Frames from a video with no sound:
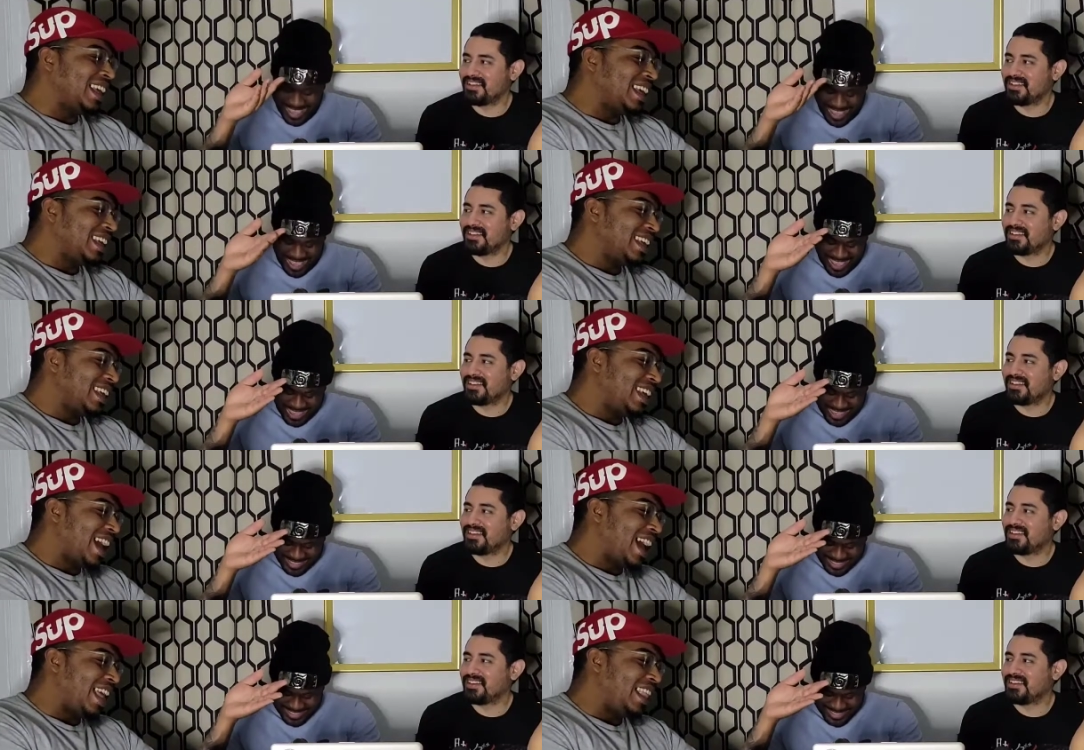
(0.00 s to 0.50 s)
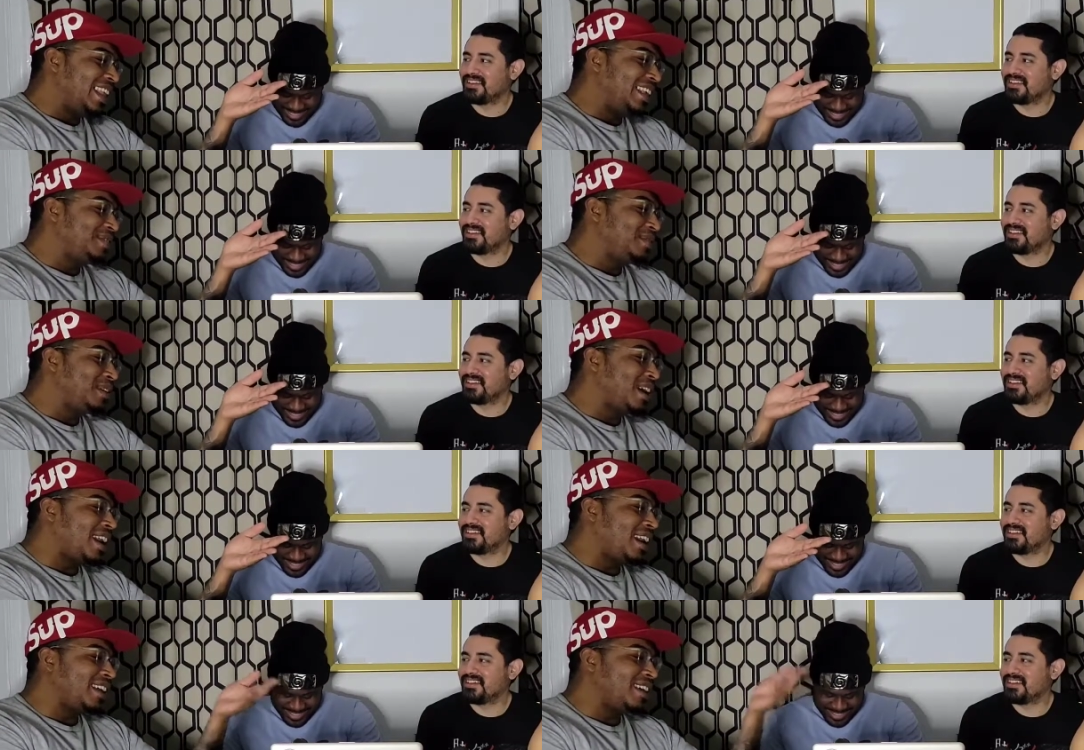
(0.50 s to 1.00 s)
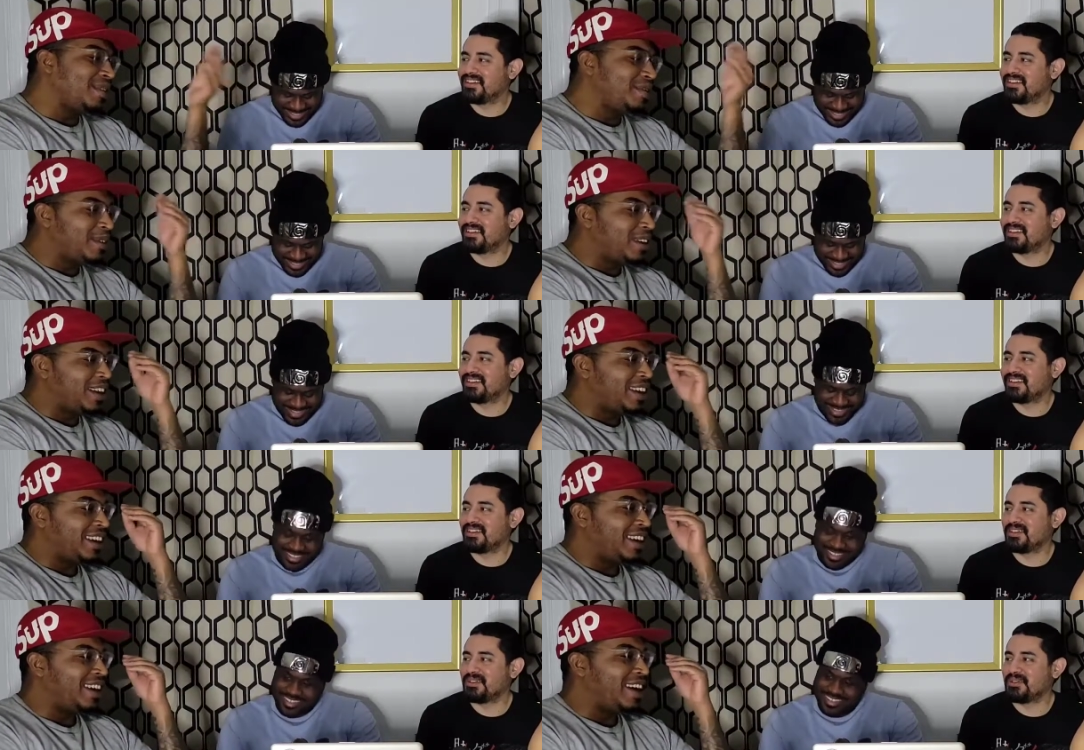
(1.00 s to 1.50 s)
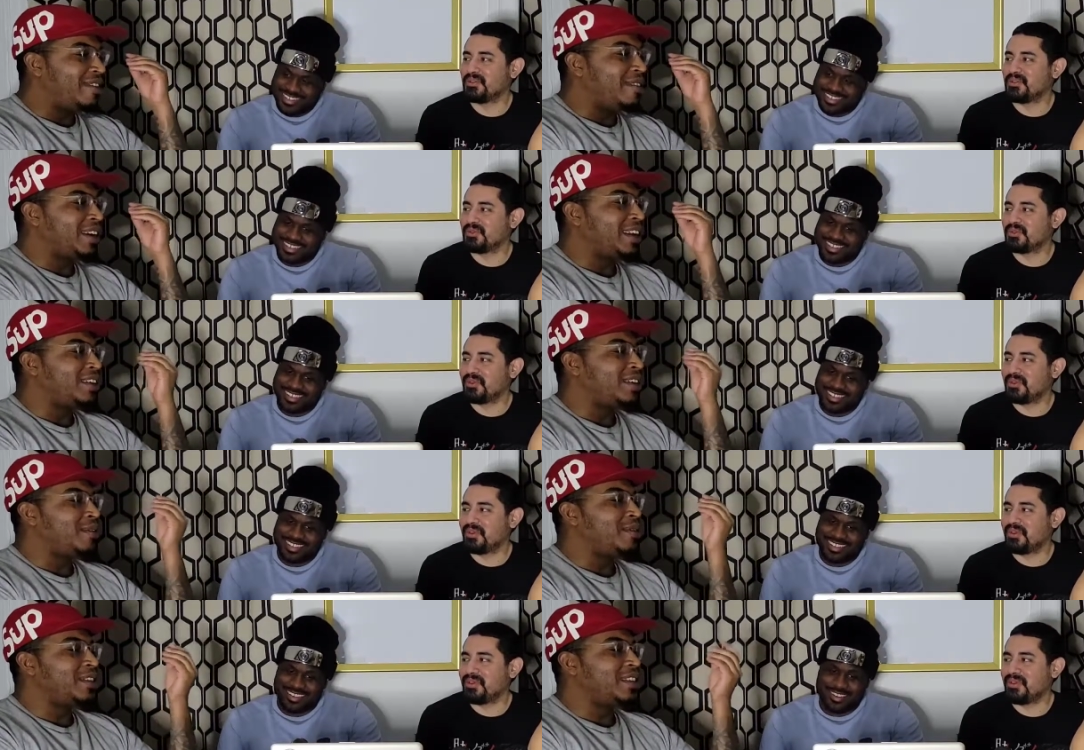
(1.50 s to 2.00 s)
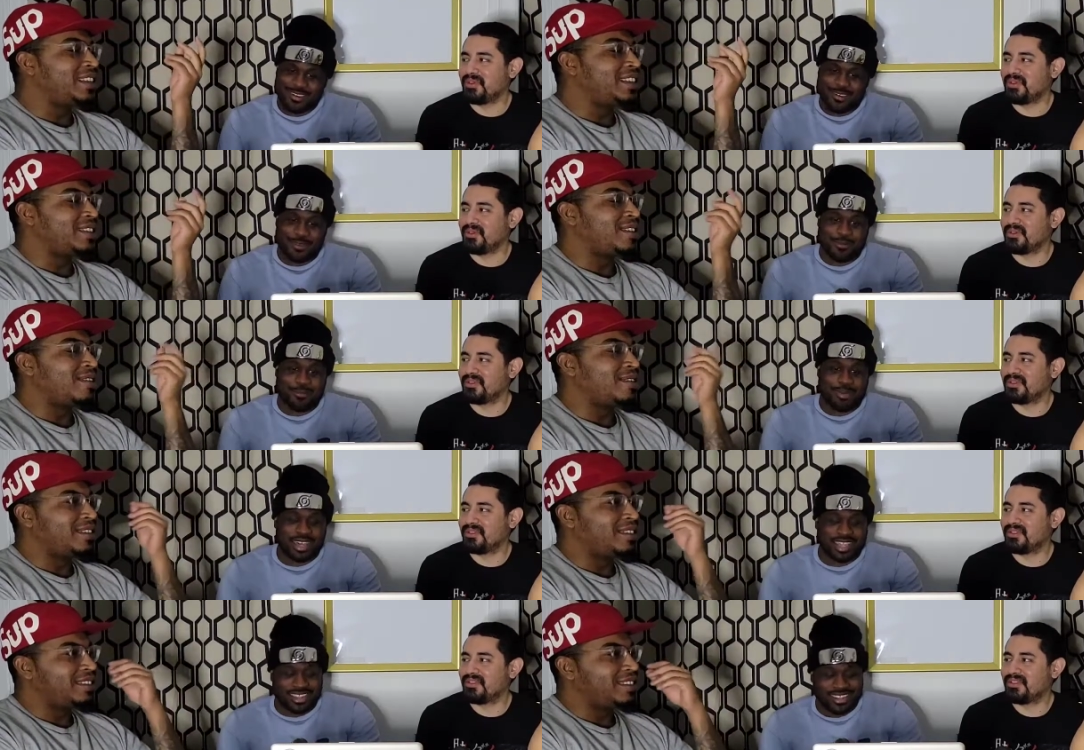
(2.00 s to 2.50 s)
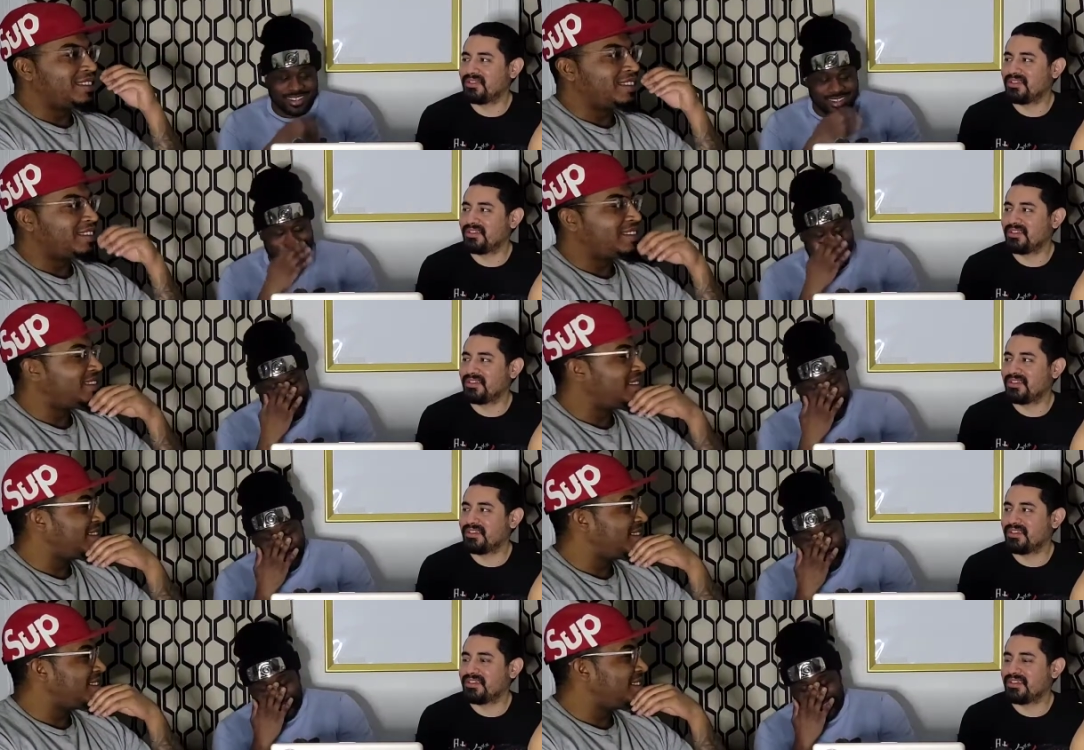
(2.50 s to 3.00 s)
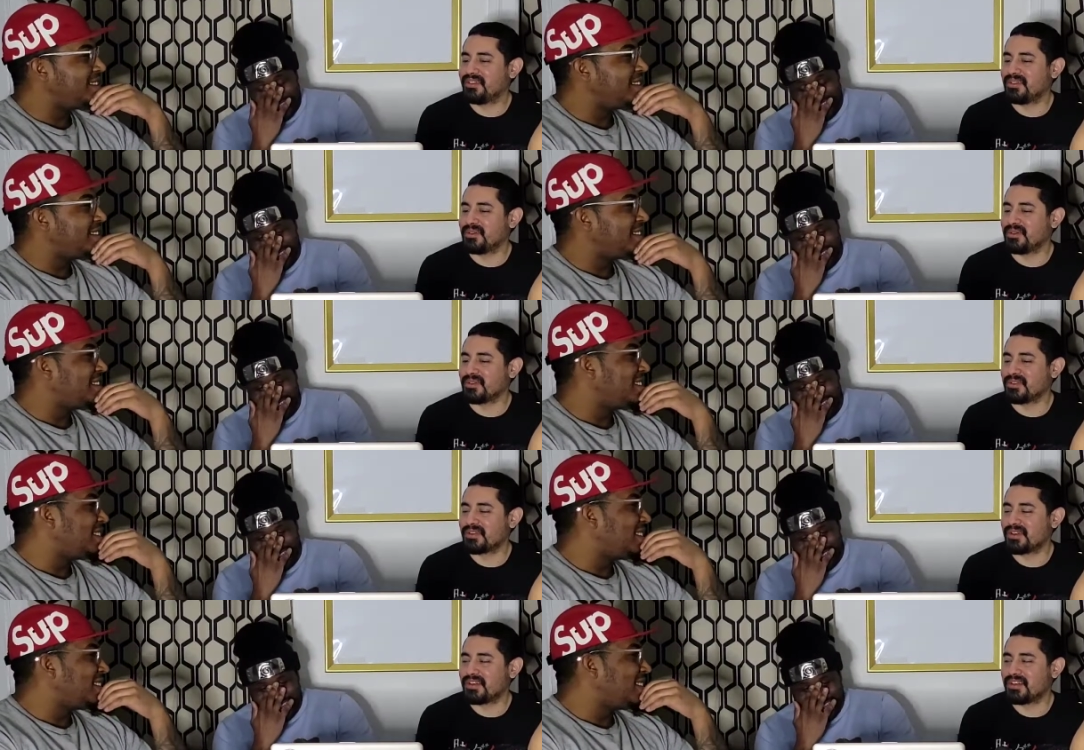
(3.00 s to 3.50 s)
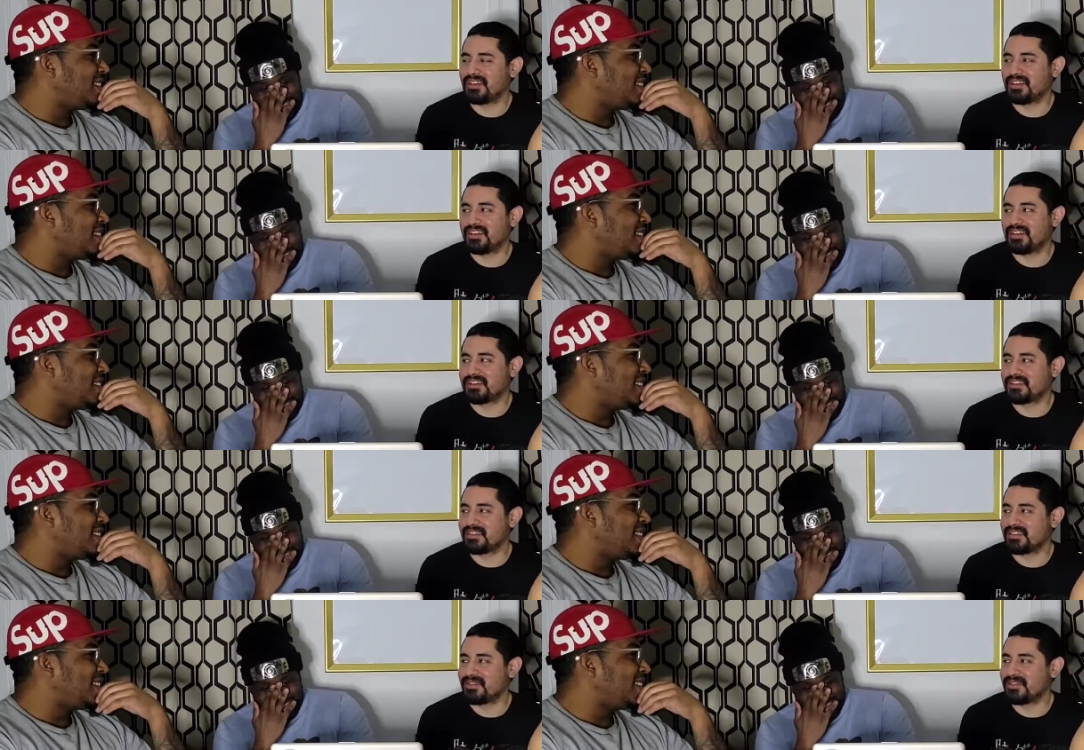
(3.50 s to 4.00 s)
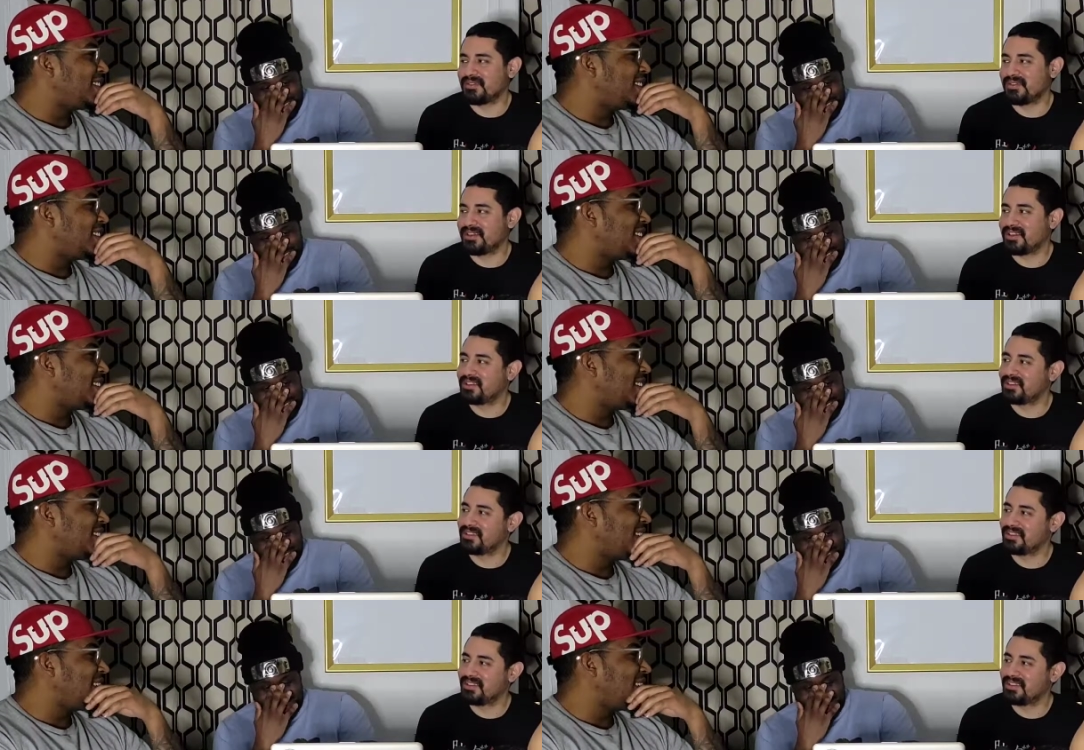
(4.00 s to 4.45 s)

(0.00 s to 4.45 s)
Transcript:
Speaker 1: gosh. At least we got a good one in here. I already know where this is going. Oh my lord. You're a trailer Nazi too now?